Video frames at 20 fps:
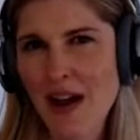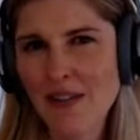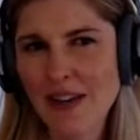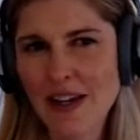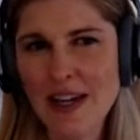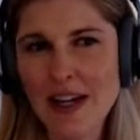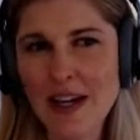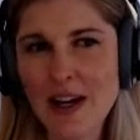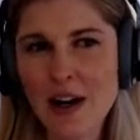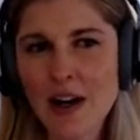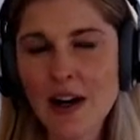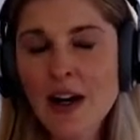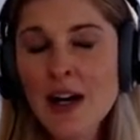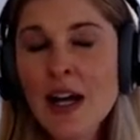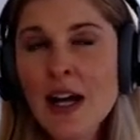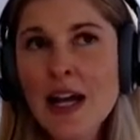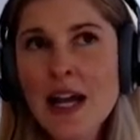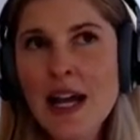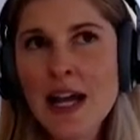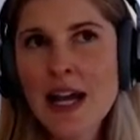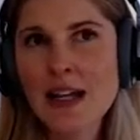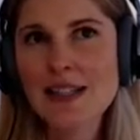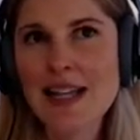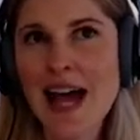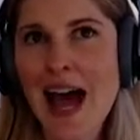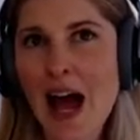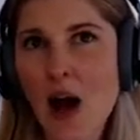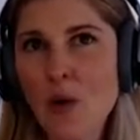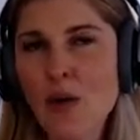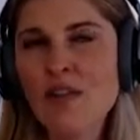here is
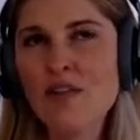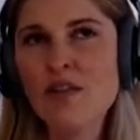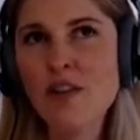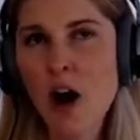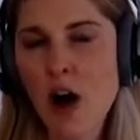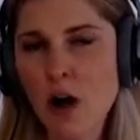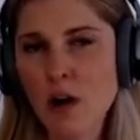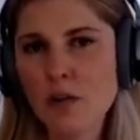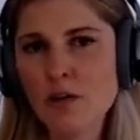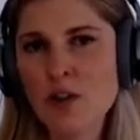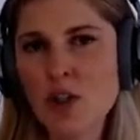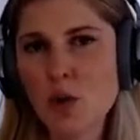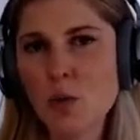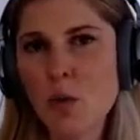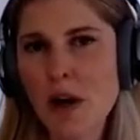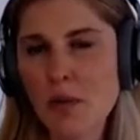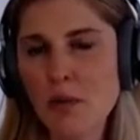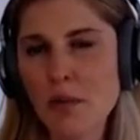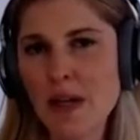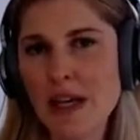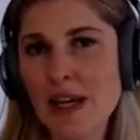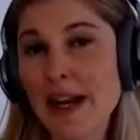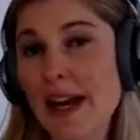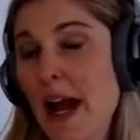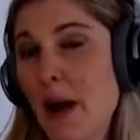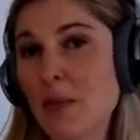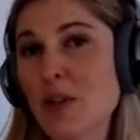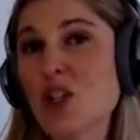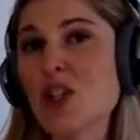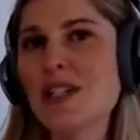how involved you want to be and
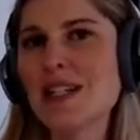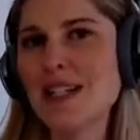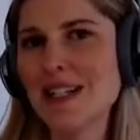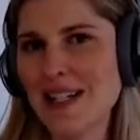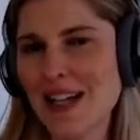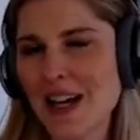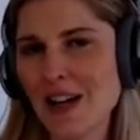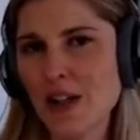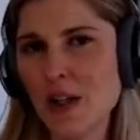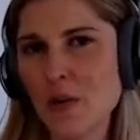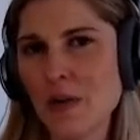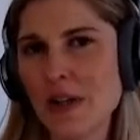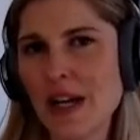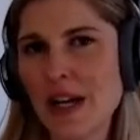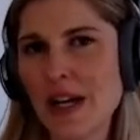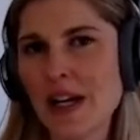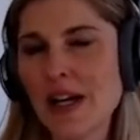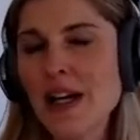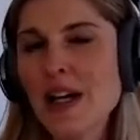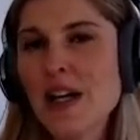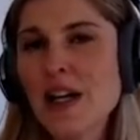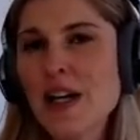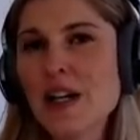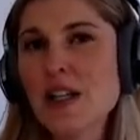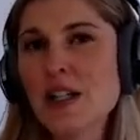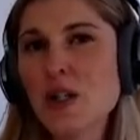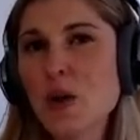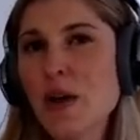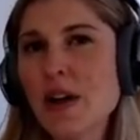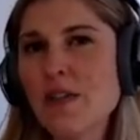how much detail you need.
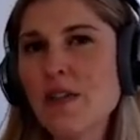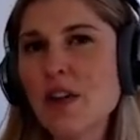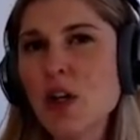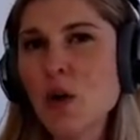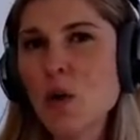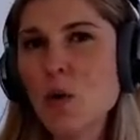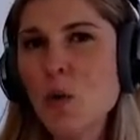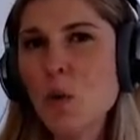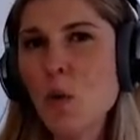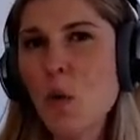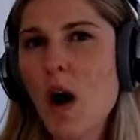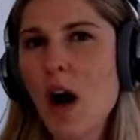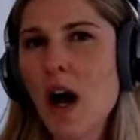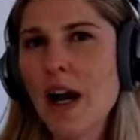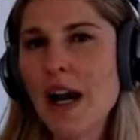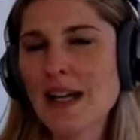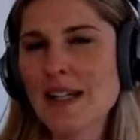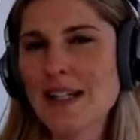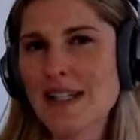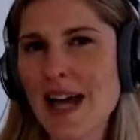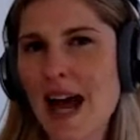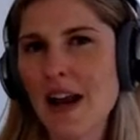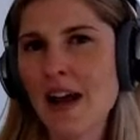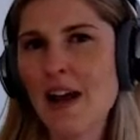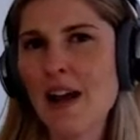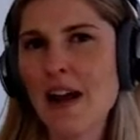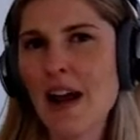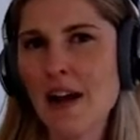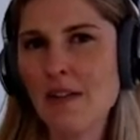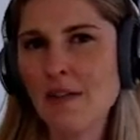So if you want a set
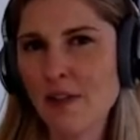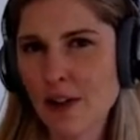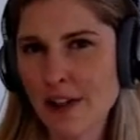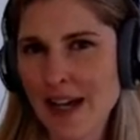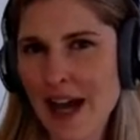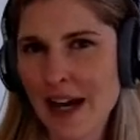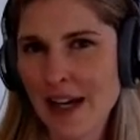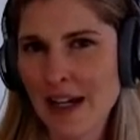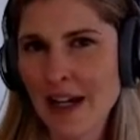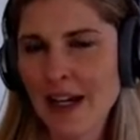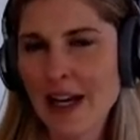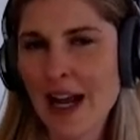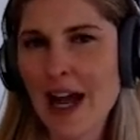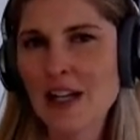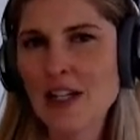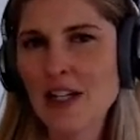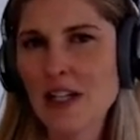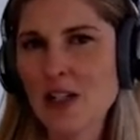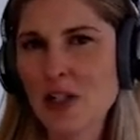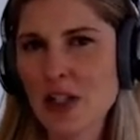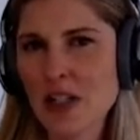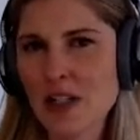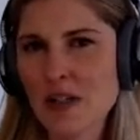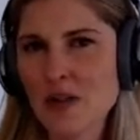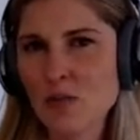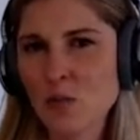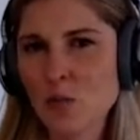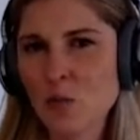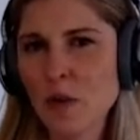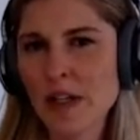it and forget it, and to just
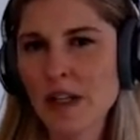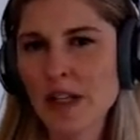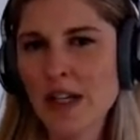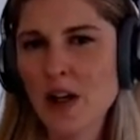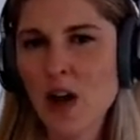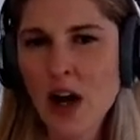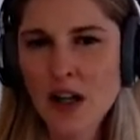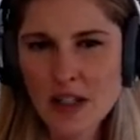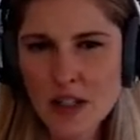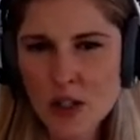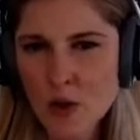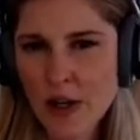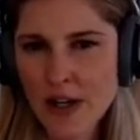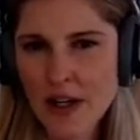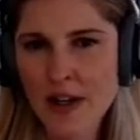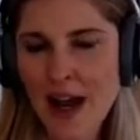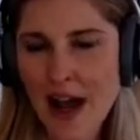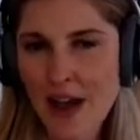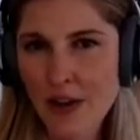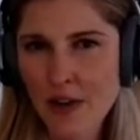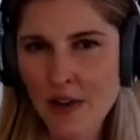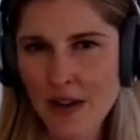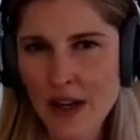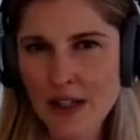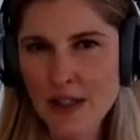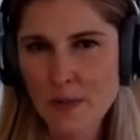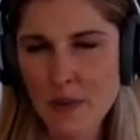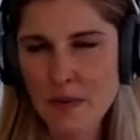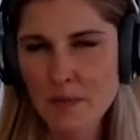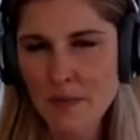really concentrate on other
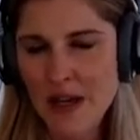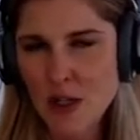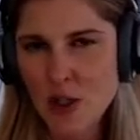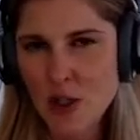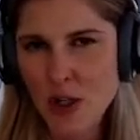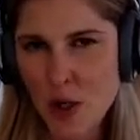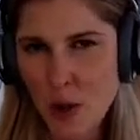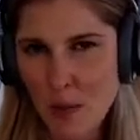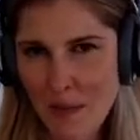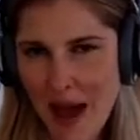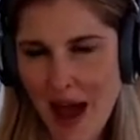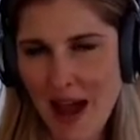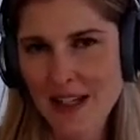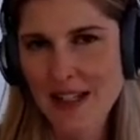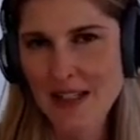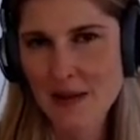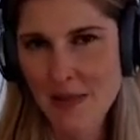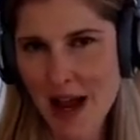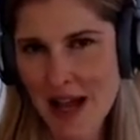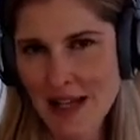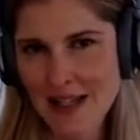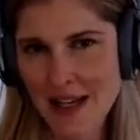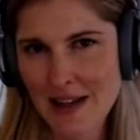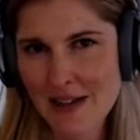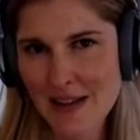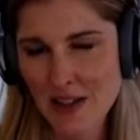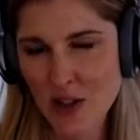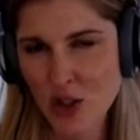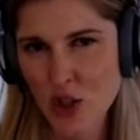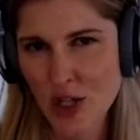things, but make sure you're maximizing
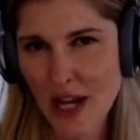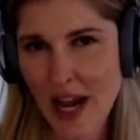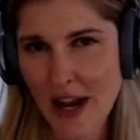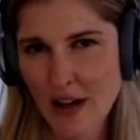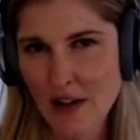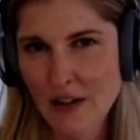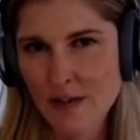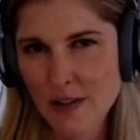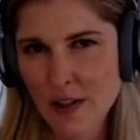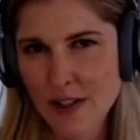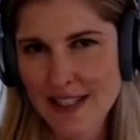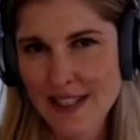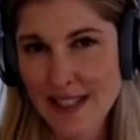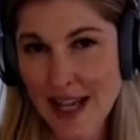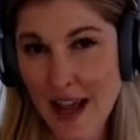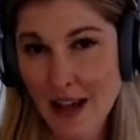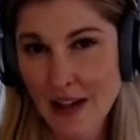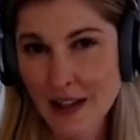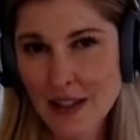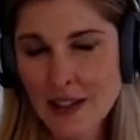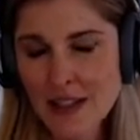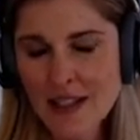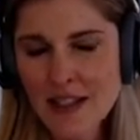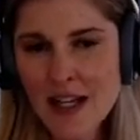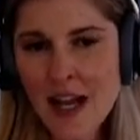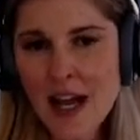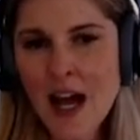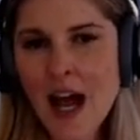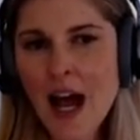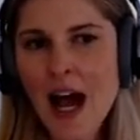this channel for sales,
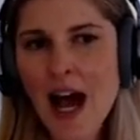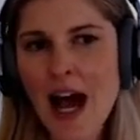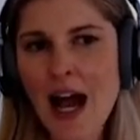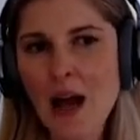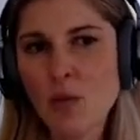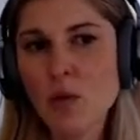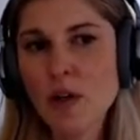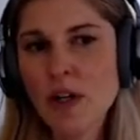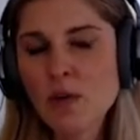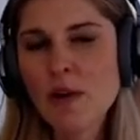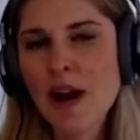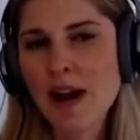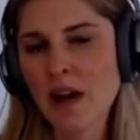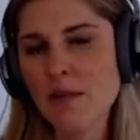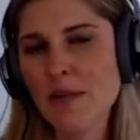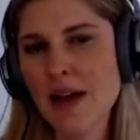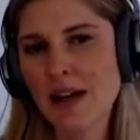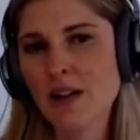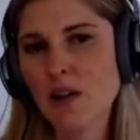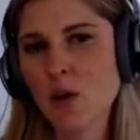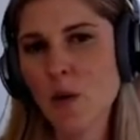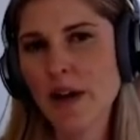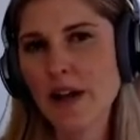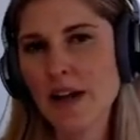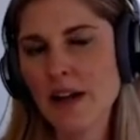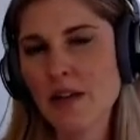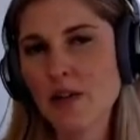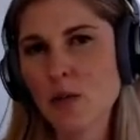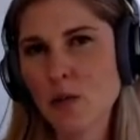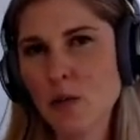I would recommend going
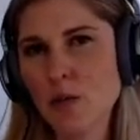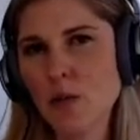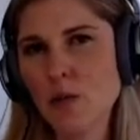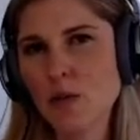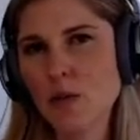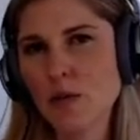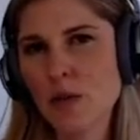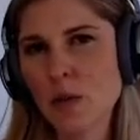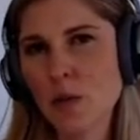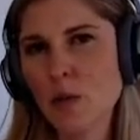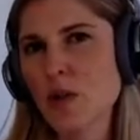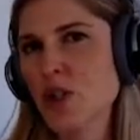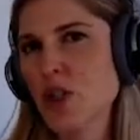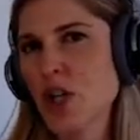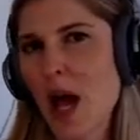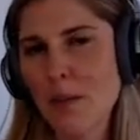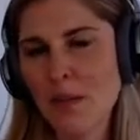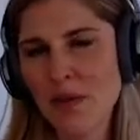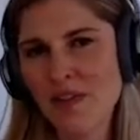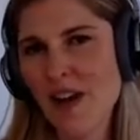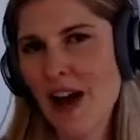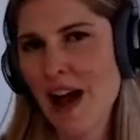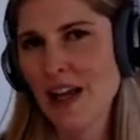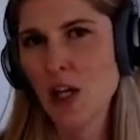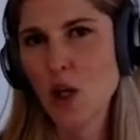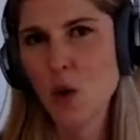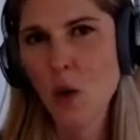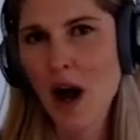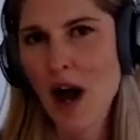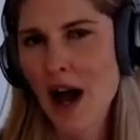in through the Shopify
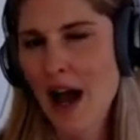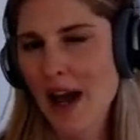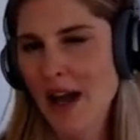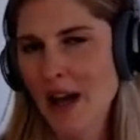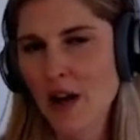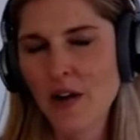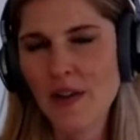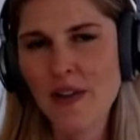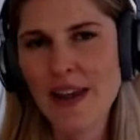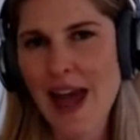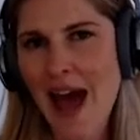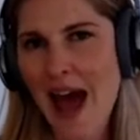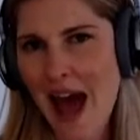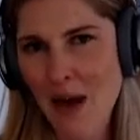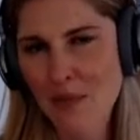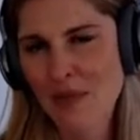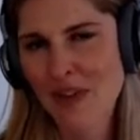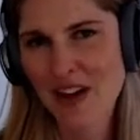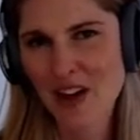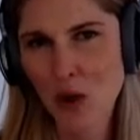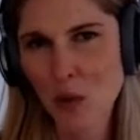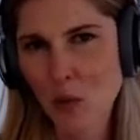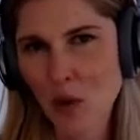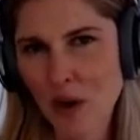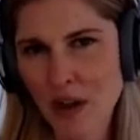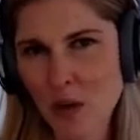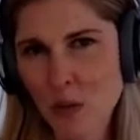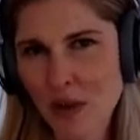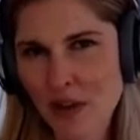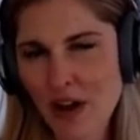UI or the app that you're
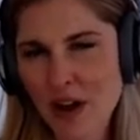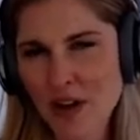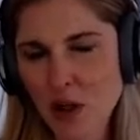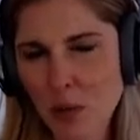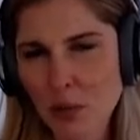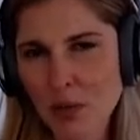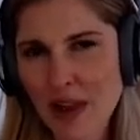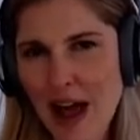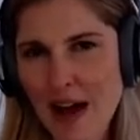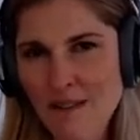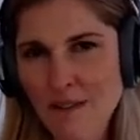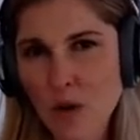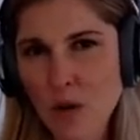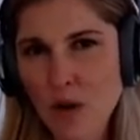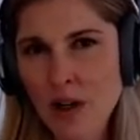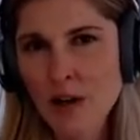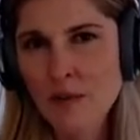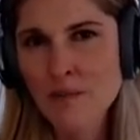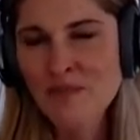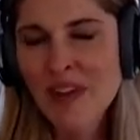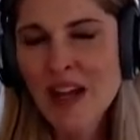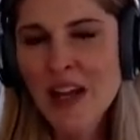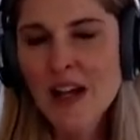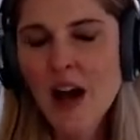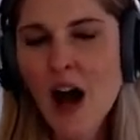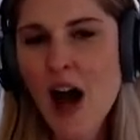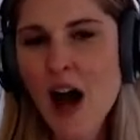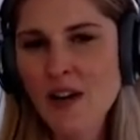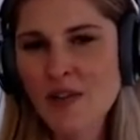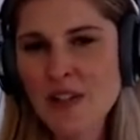working with on your platform.
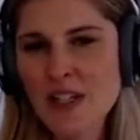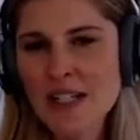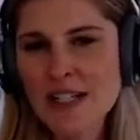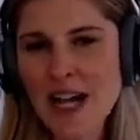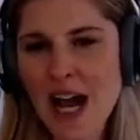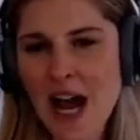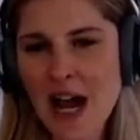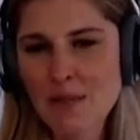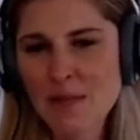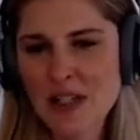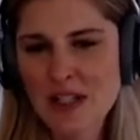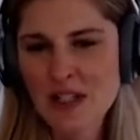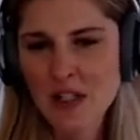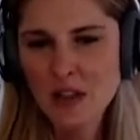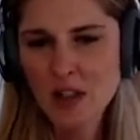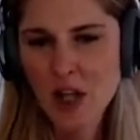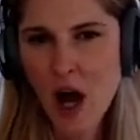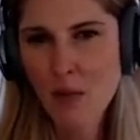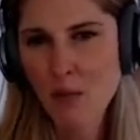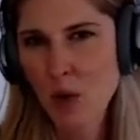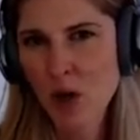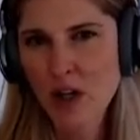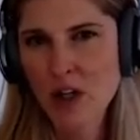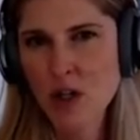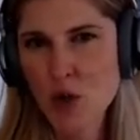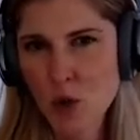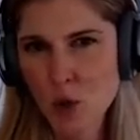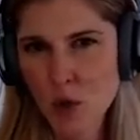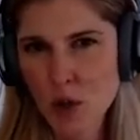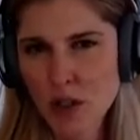Oftentimes it's a lot more
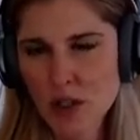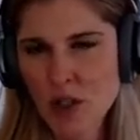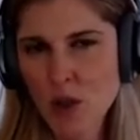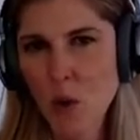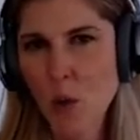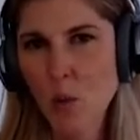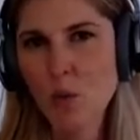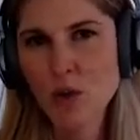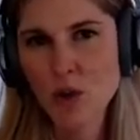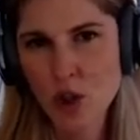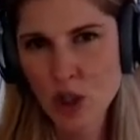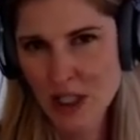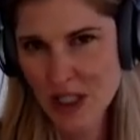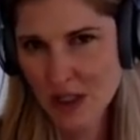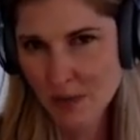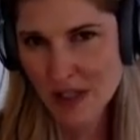controlled, so it will just be